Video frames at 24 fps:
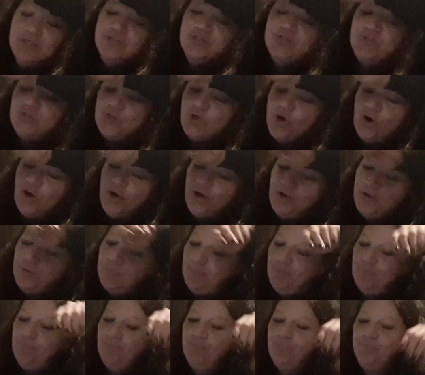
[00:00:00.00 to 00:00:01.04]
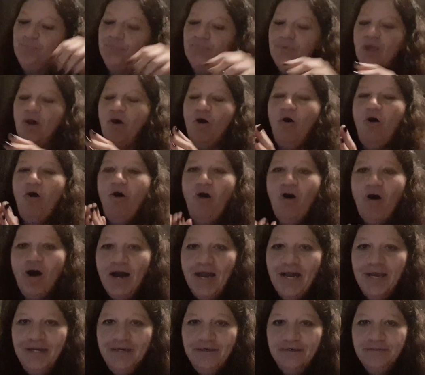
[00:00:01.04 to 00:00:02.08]
so
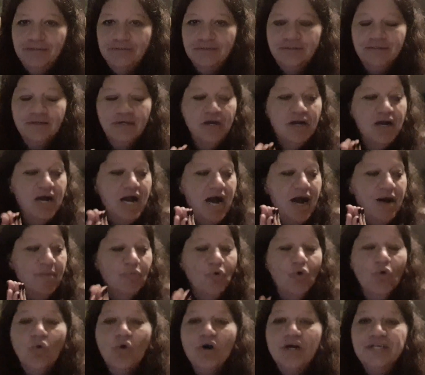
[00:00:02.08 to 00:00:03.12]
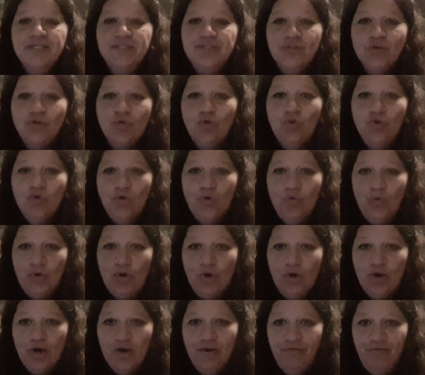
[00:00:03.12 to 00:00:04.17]
I am always the cook when
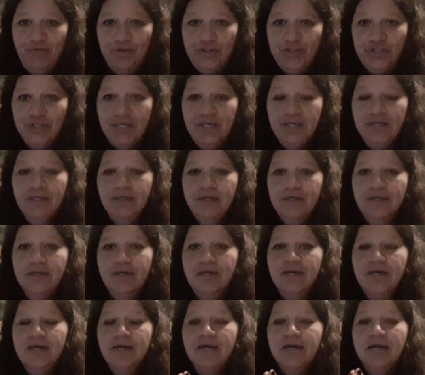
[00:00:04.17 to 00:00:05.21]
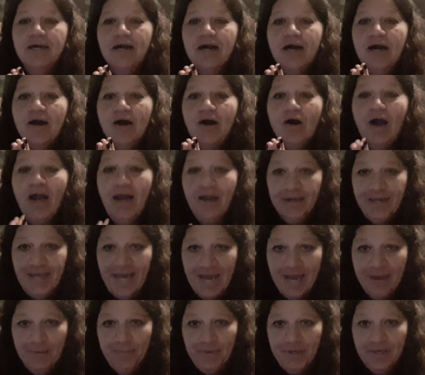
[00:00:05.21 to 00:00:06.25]
I go fishing and
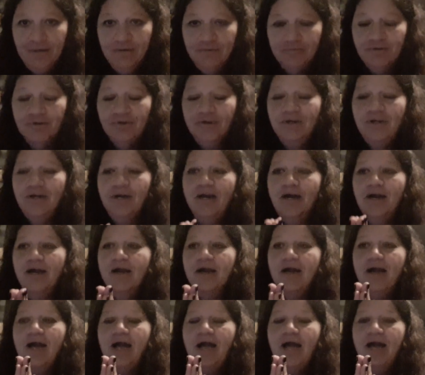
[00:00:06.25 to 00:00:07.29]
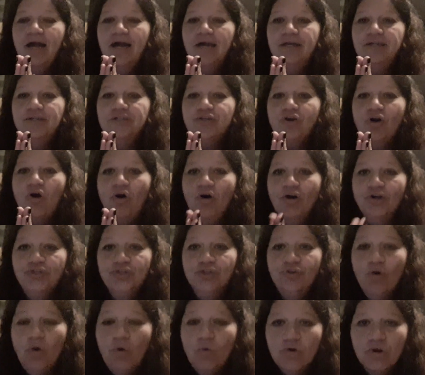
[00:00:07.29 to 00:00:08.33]
camping, right? And I do
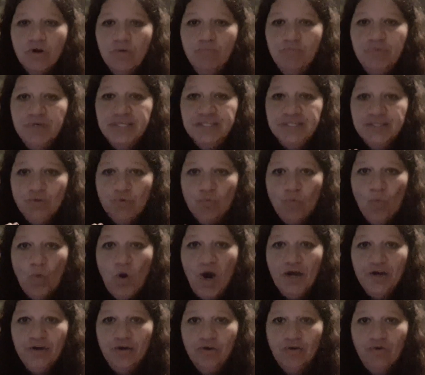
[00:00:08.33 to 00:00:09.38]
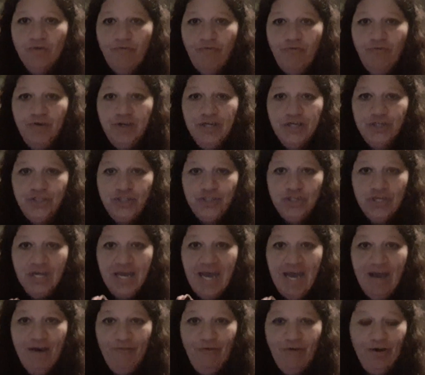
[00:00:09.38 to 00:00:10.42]
not want to miss one fish
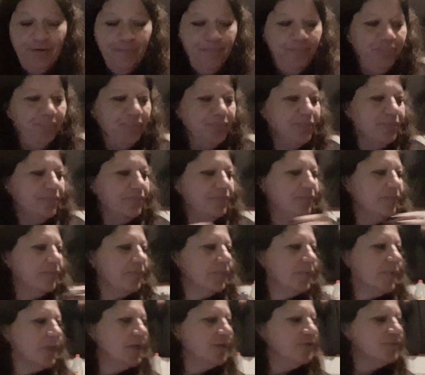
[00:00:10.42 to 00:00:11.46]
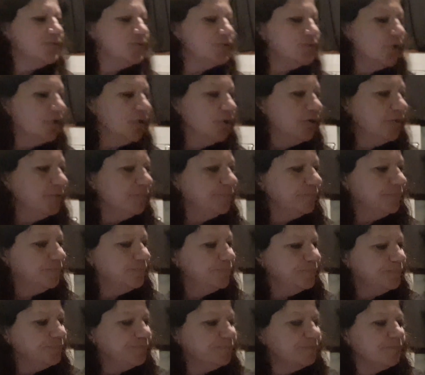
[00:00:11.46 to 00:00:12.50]
ever. So
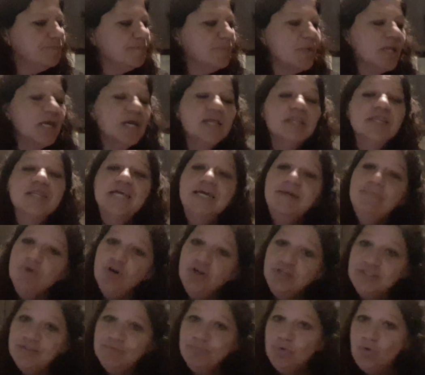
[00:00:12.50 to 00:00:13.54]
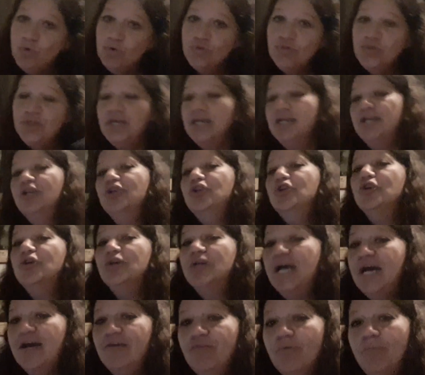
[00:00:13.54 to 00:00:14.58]
the most important thing you
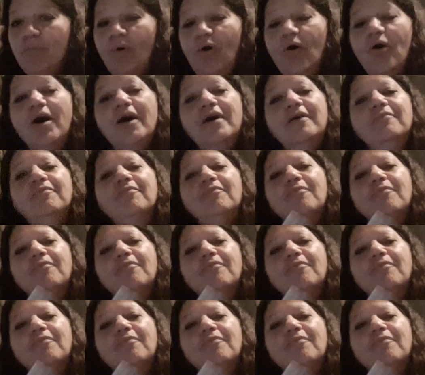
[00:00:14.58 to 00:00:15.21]
can ever buy